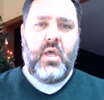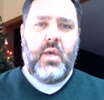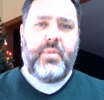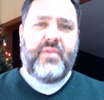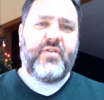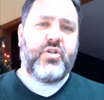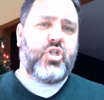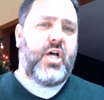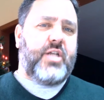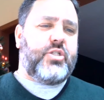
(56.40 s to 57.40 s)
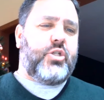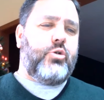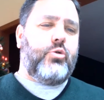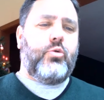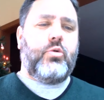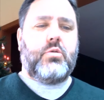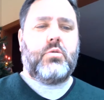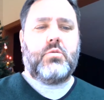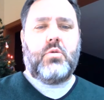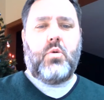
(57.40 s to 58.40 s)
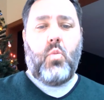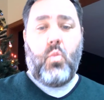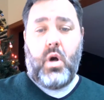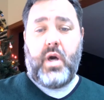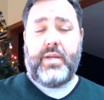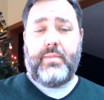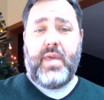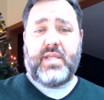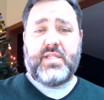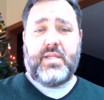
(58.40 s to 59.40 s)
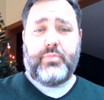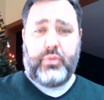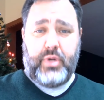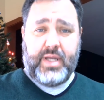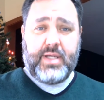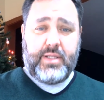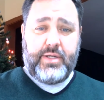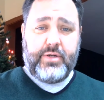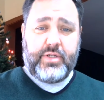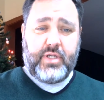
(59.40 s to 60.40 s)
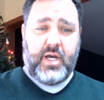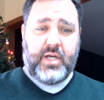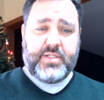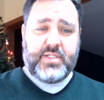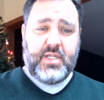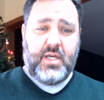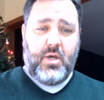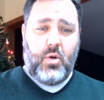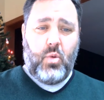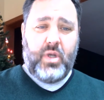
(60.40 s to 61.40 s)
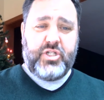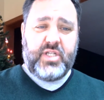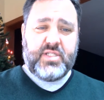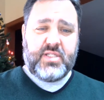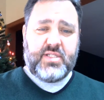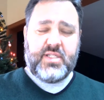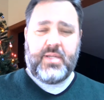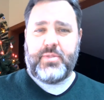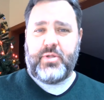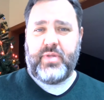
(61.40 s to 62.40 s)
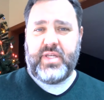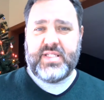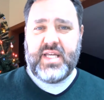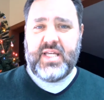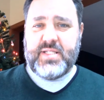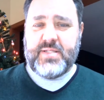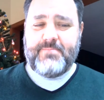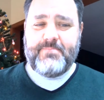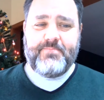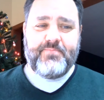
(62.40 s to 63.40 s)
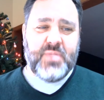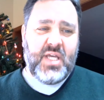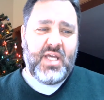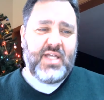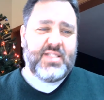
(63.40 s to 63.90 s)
But 1 John 2:1 makes it pretty clear to us what Jesus is up to these days. It